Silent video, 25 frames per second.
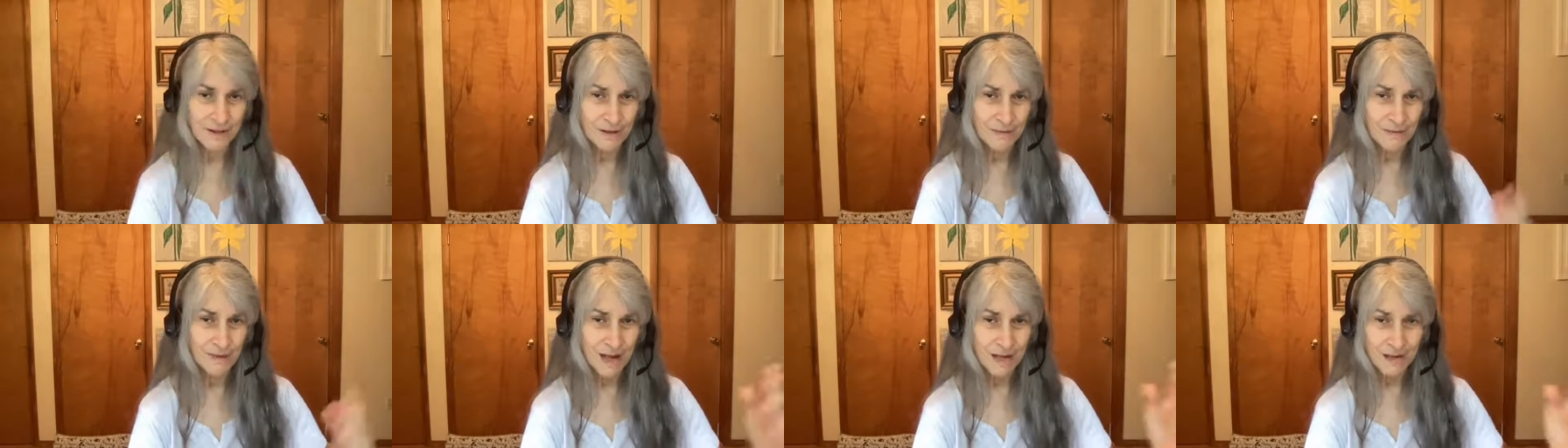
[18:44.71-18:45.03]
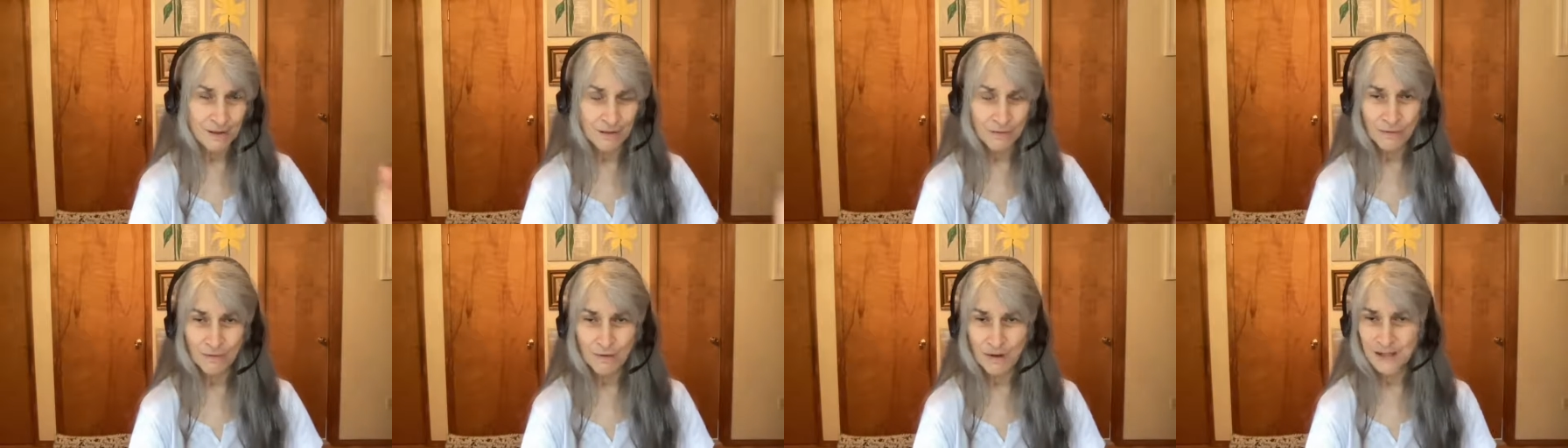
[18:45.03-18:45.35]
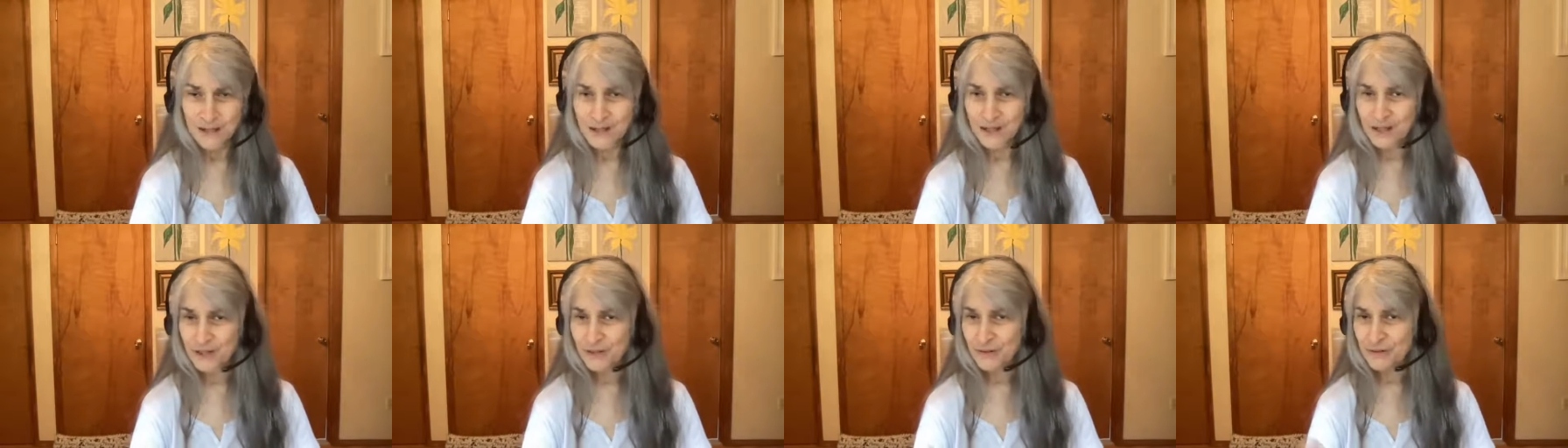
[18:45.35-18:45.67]
no matter
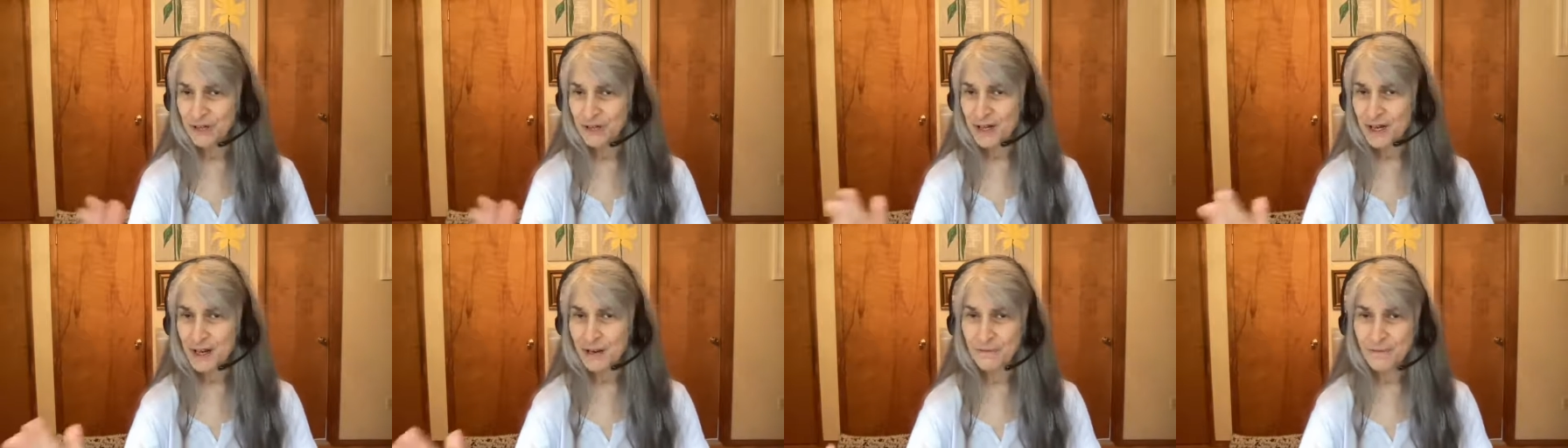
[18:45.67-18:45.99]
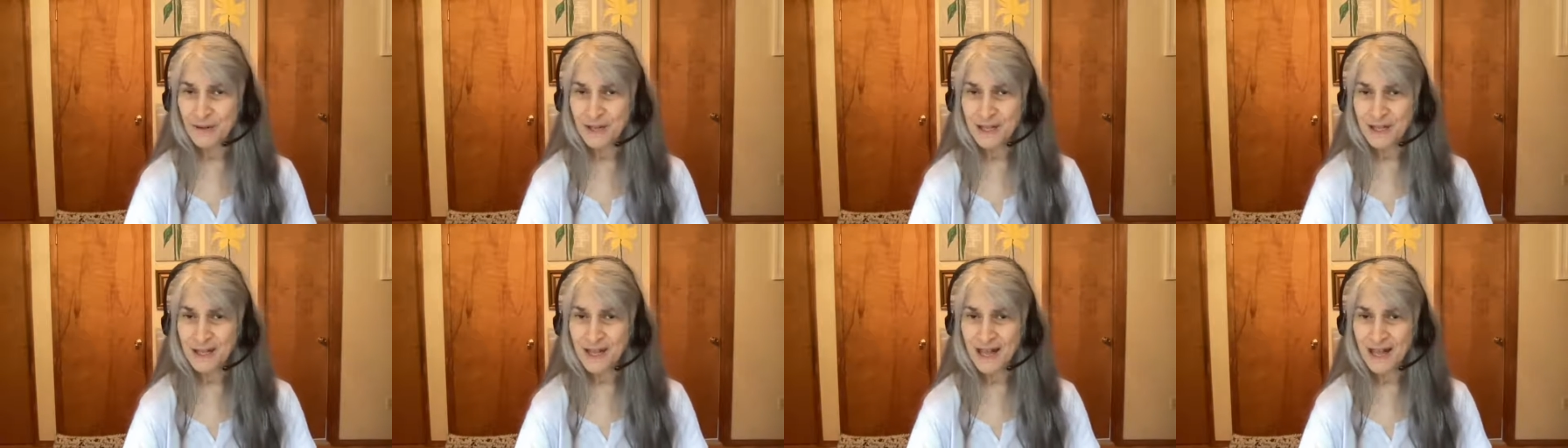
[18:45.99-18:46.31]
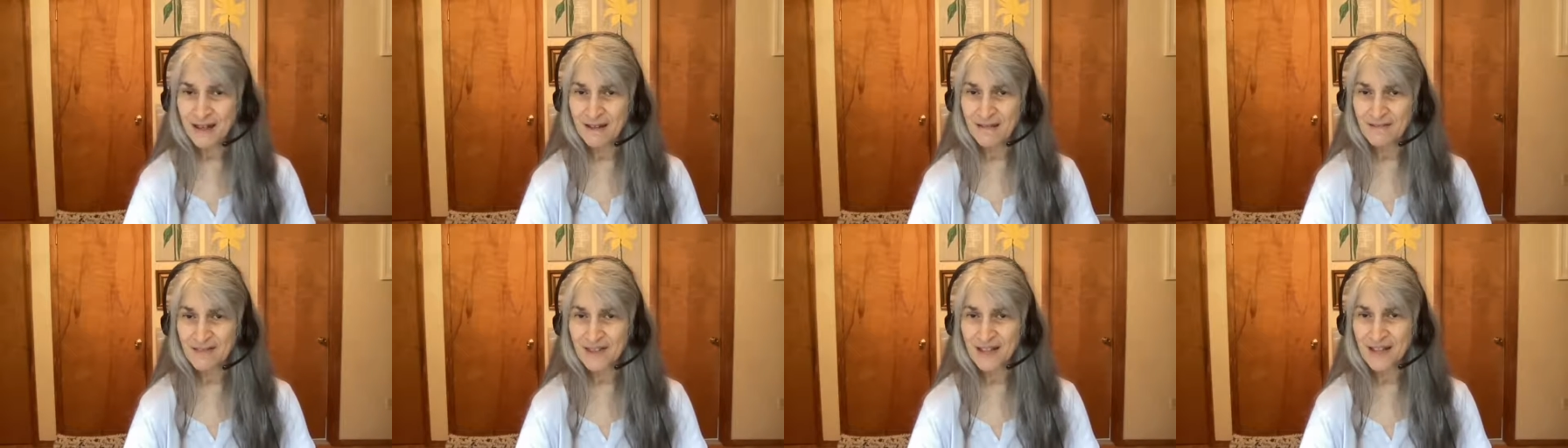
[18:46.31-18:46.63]
what street I went
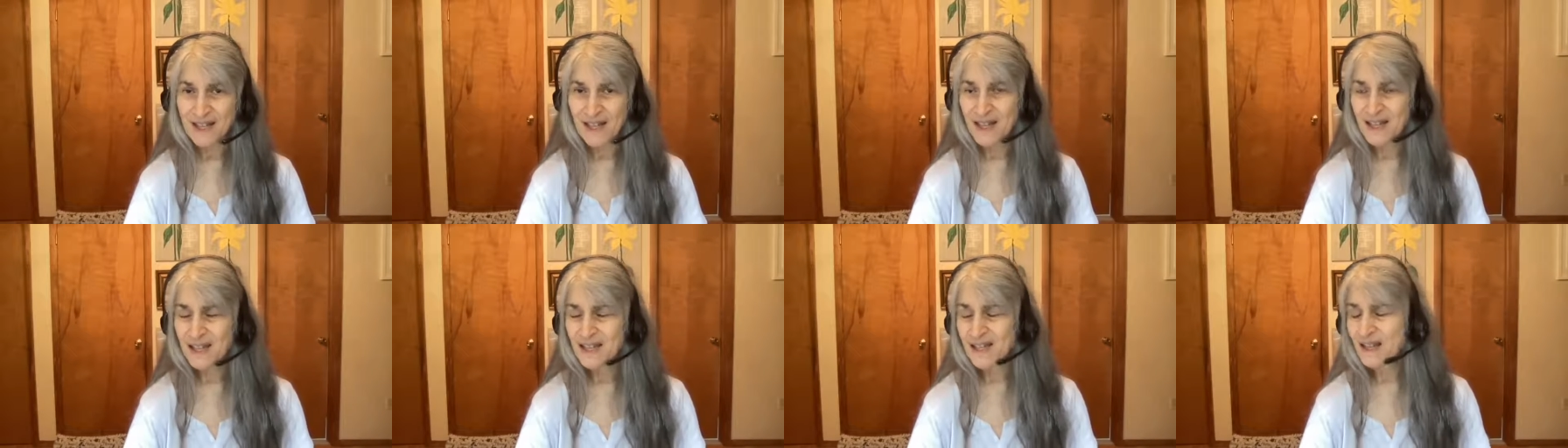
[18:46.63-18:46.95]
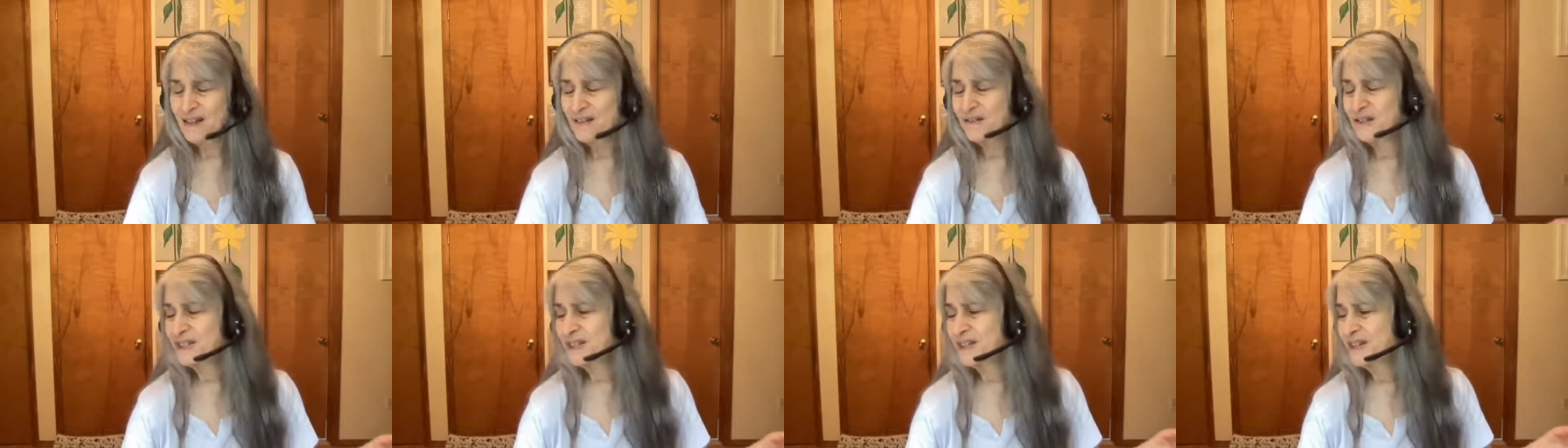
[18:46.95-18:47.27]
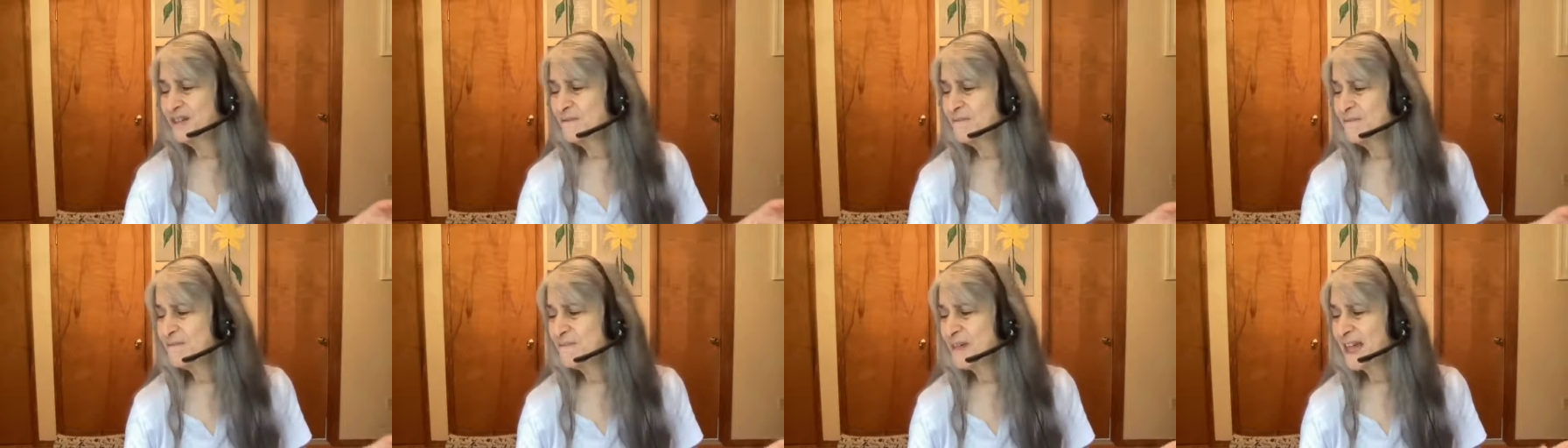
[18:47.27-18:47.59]
down, there was
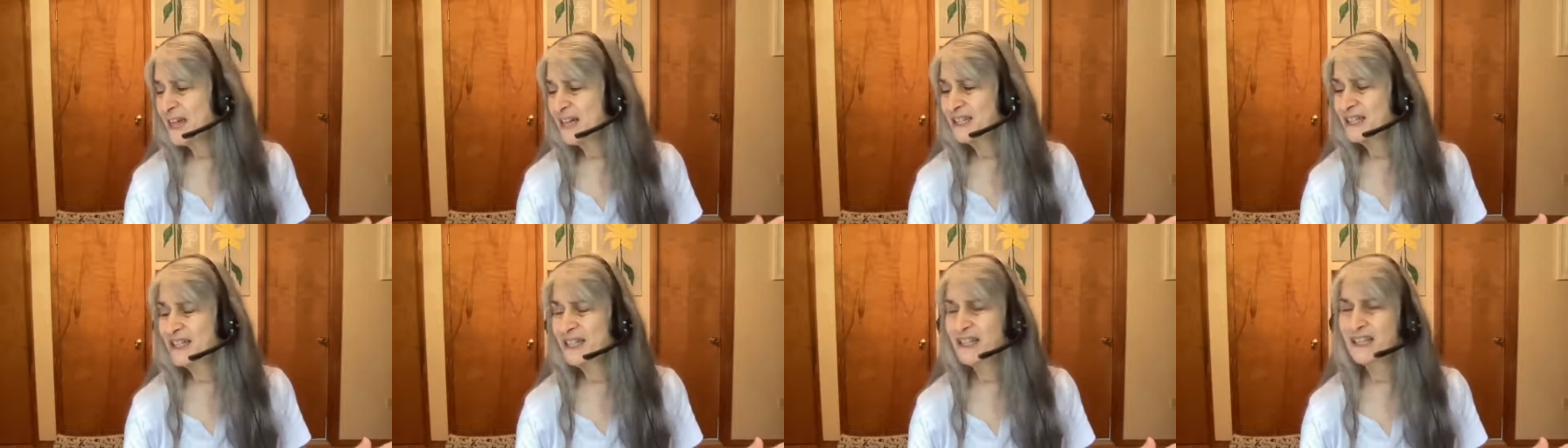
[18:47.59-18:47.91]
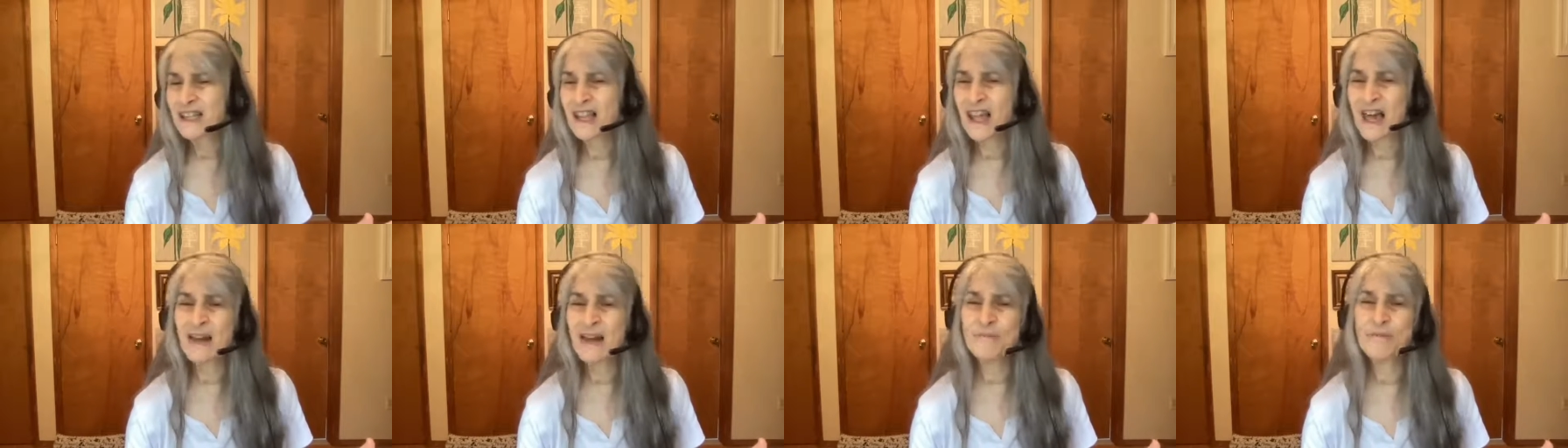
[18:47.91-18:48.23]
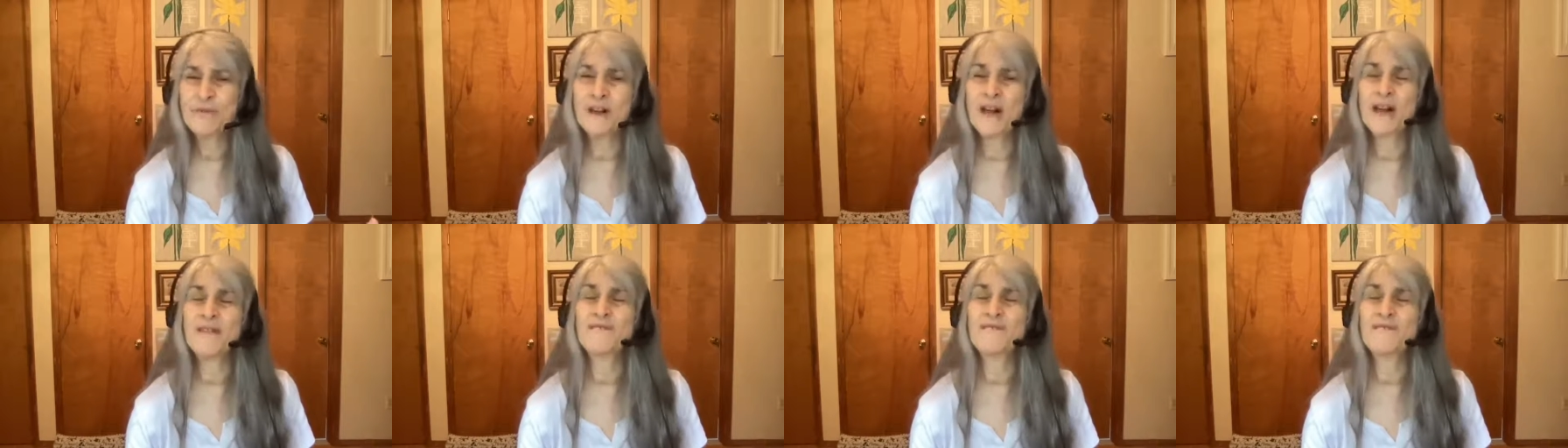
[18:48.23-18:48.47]
an amazing library.